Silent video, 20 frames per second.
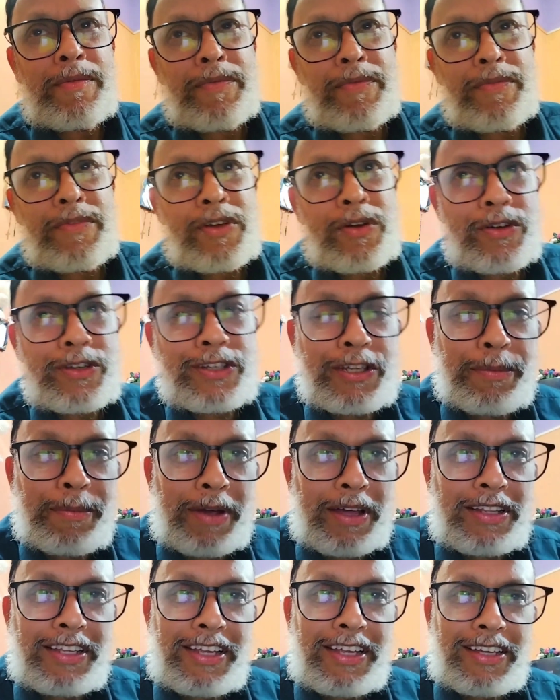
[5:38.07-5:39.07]

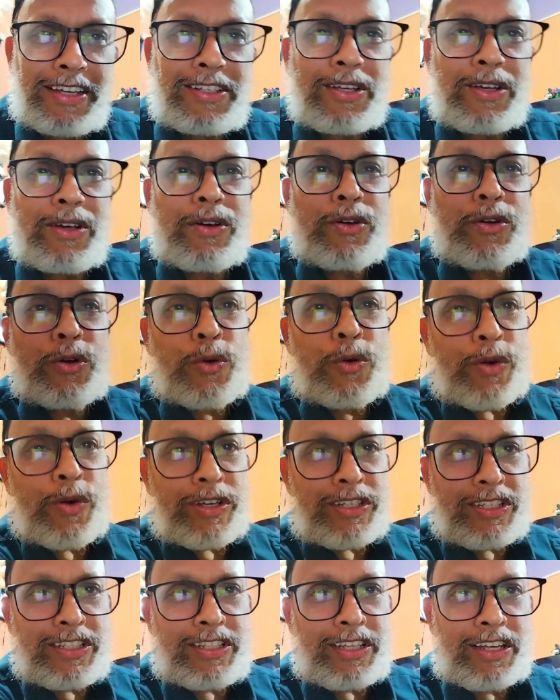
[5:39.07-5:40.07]
Ozymandias, who was
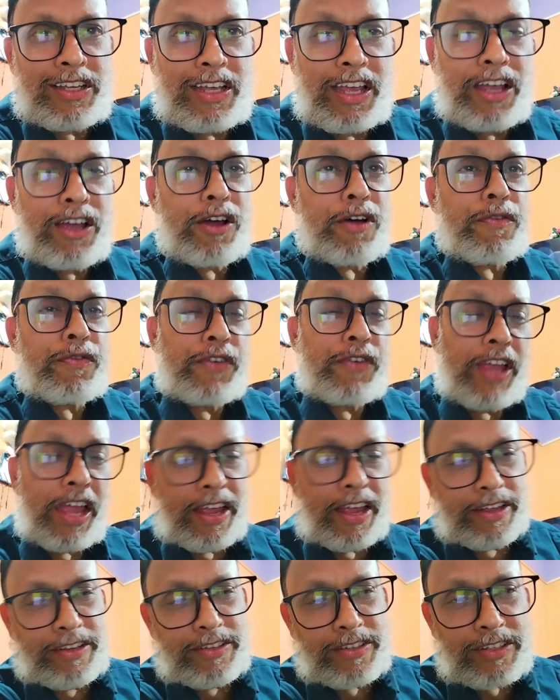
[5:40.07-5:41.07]
the king of
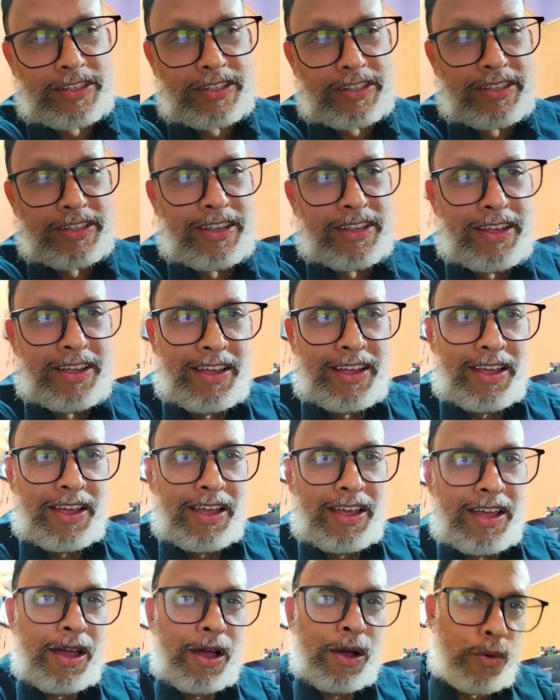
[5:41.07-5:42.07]
kings,
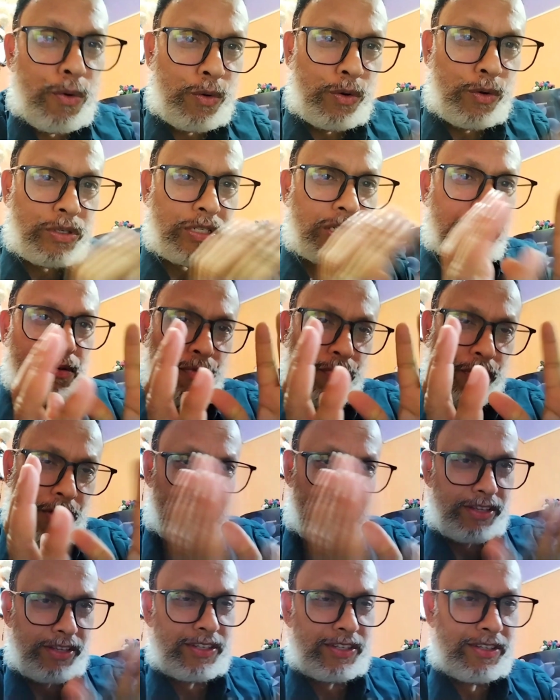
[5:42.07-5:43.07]
whose
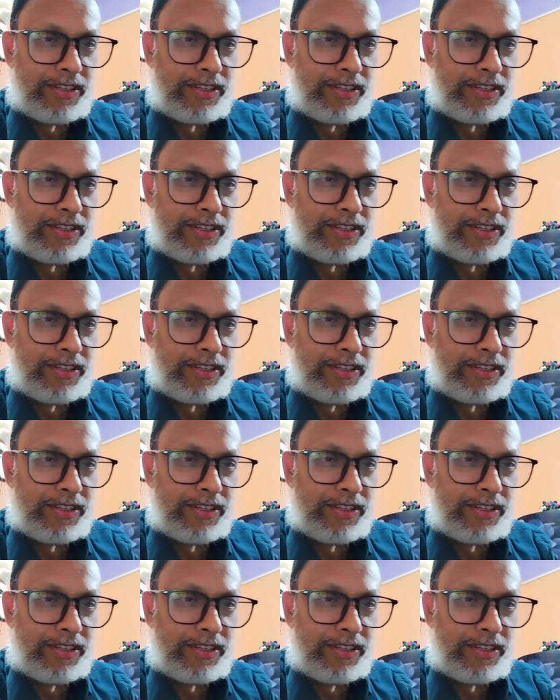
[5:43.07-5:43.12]
face,